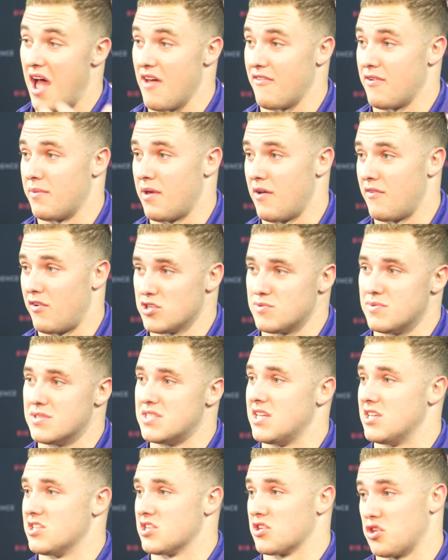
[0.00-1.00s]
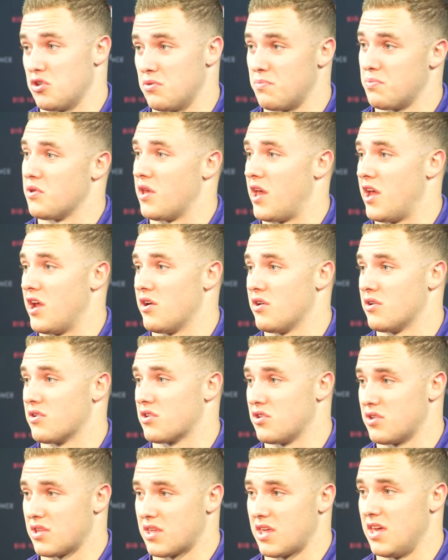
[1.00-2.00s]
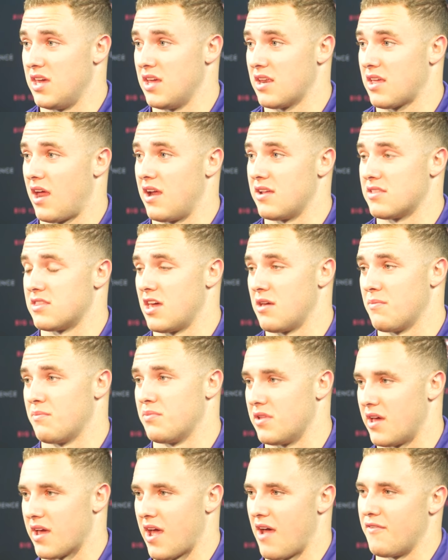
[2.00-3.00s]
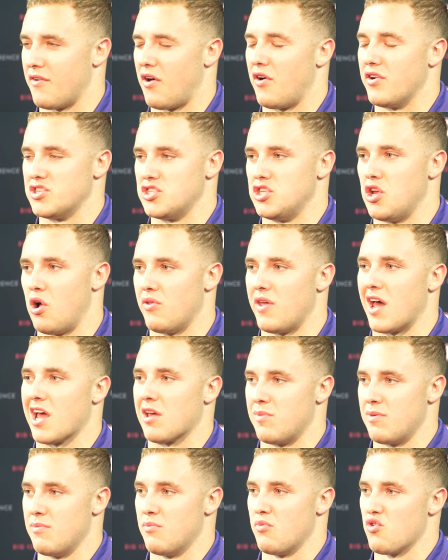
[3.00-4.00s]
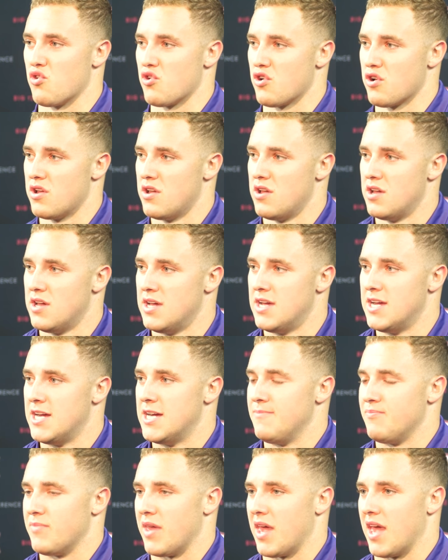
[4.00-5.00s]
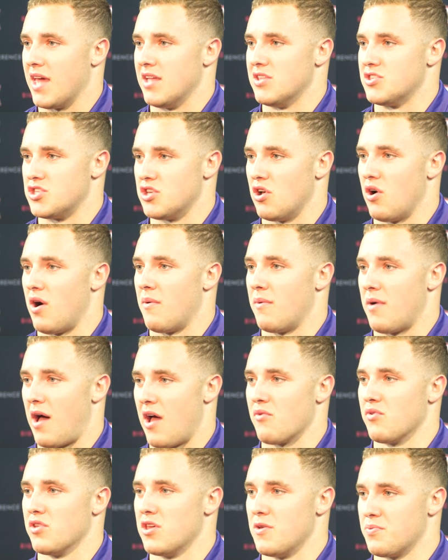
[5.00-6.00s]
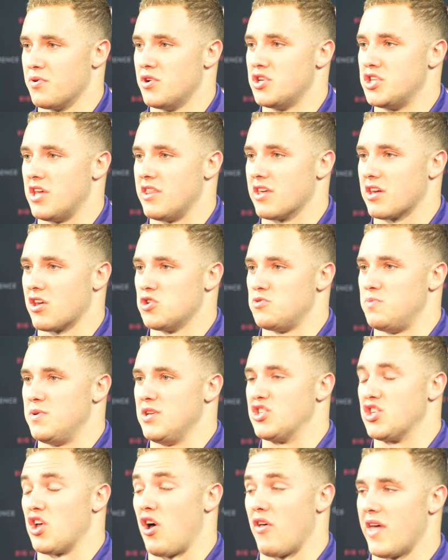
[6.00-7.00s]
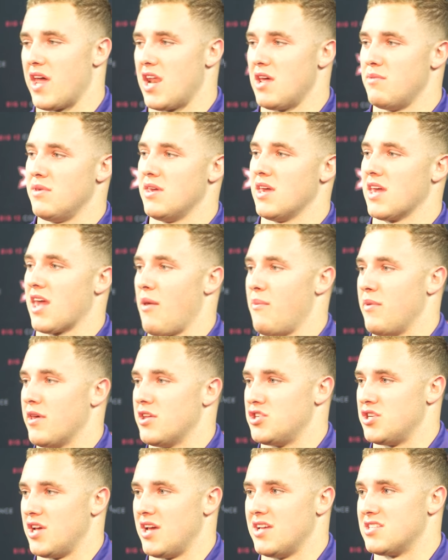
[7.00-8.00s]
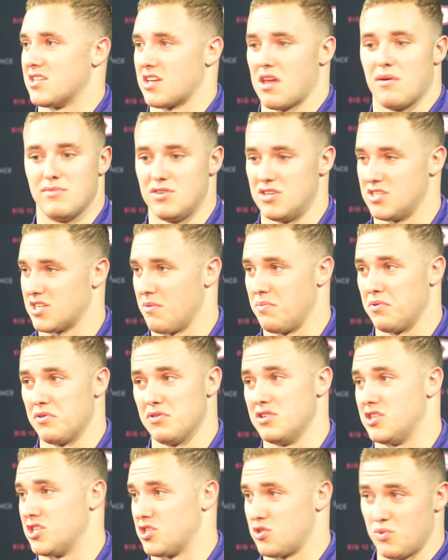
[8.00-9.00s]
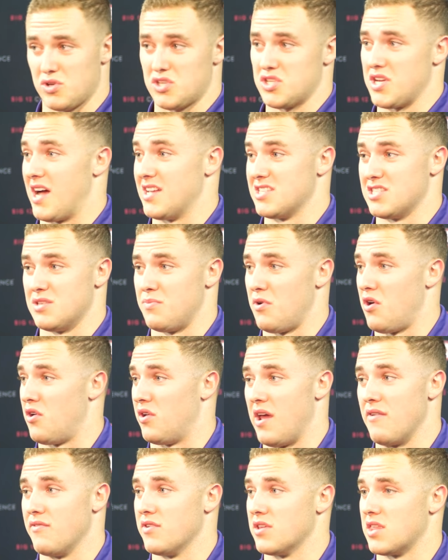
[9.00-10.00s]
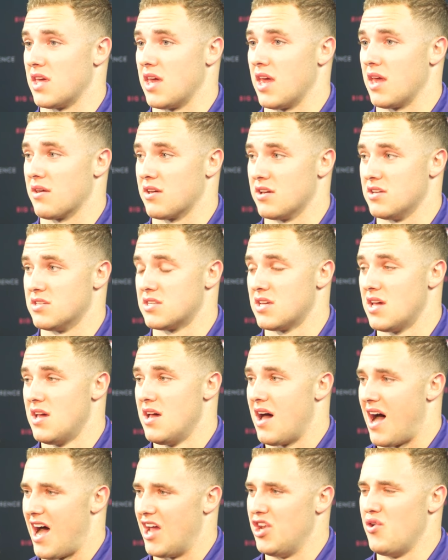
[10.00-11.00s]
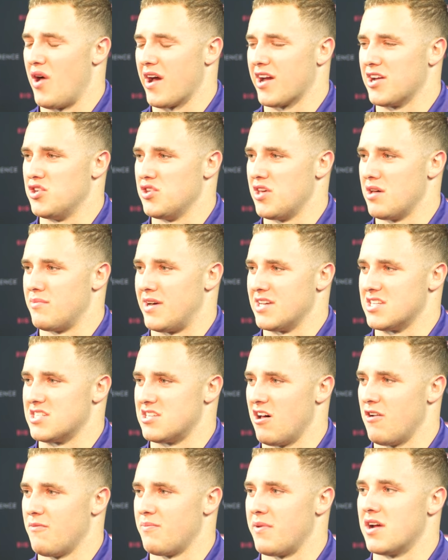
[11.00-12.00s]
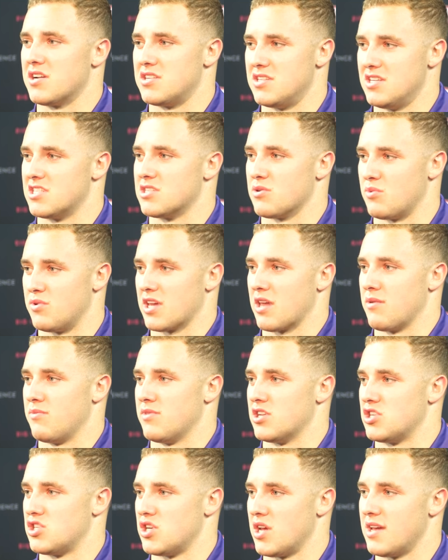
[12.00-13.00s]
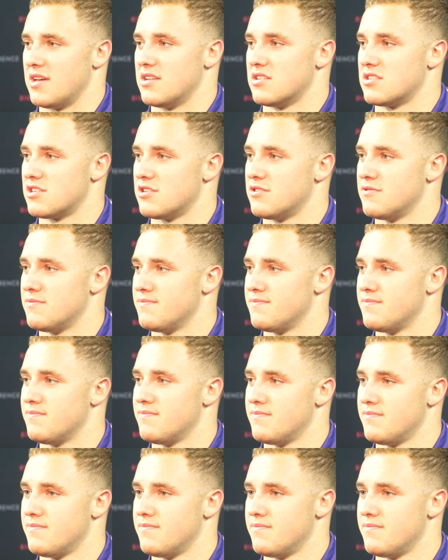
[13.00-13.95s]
life. I mean, I've always been seen as a good player, a good kid kind of thing, but like I've always known I could be more. And so I really appreciate that Coach P saw that in me and gave me a chance to kind of just completely switch sides of the ball and everything, because I knew I could do that myself, but I just need someone to give me the chance.